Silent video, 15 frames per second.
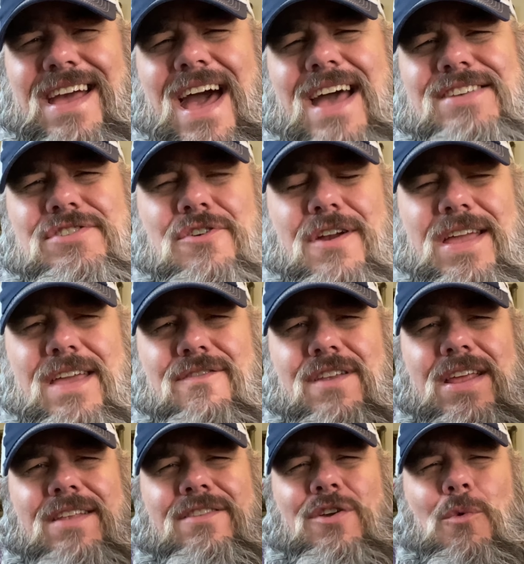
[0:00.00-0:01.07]
guys are even
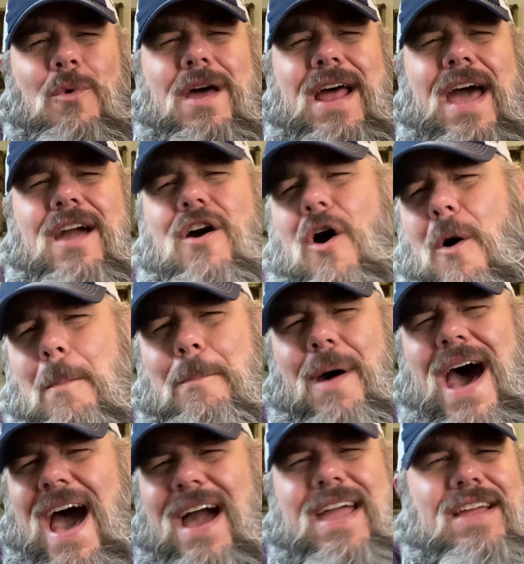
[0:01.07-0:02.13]
into what I call
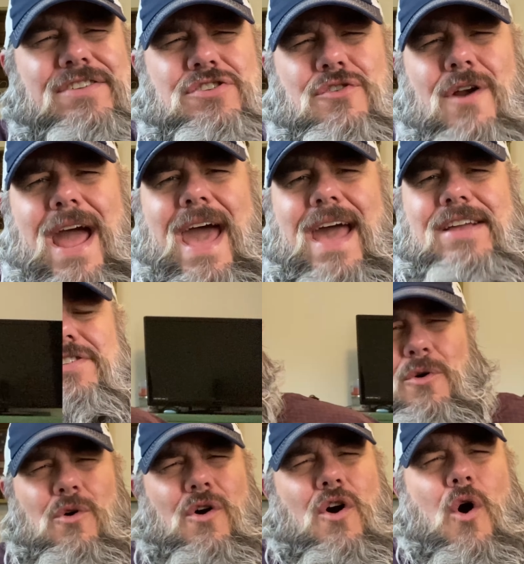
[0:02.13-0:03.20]
pocket trash
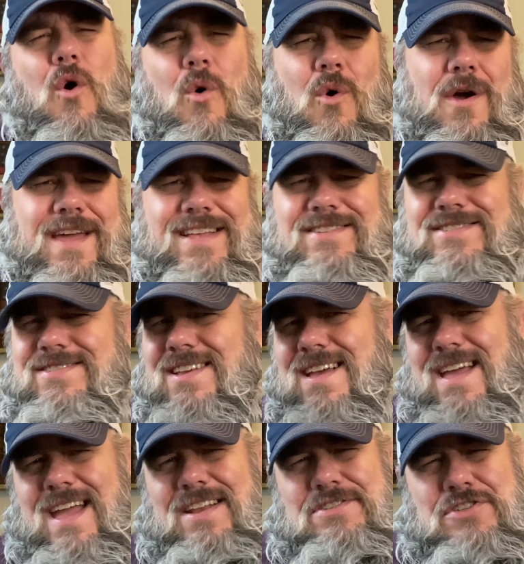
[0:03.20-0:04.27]
little coins
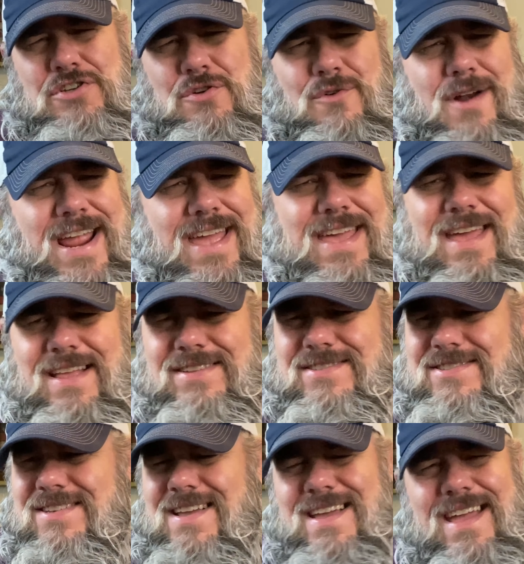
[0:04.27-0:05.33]
and
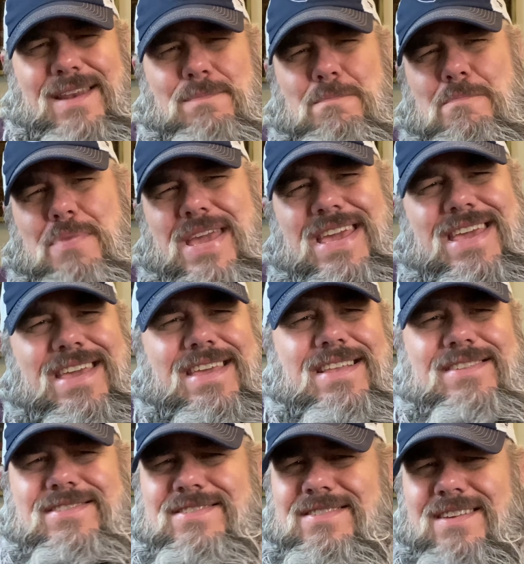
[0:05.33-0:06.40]
trinkets and
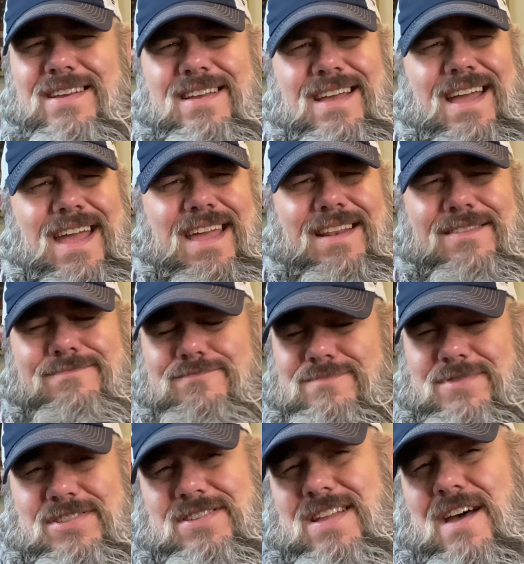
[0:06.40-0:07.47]
beads and
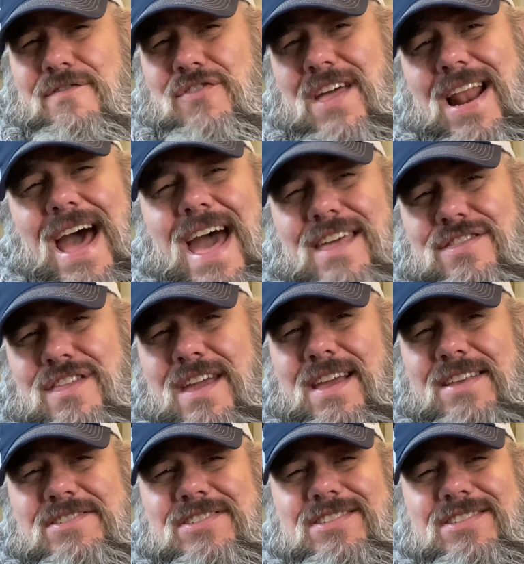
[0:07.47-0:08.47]
stuff that I think is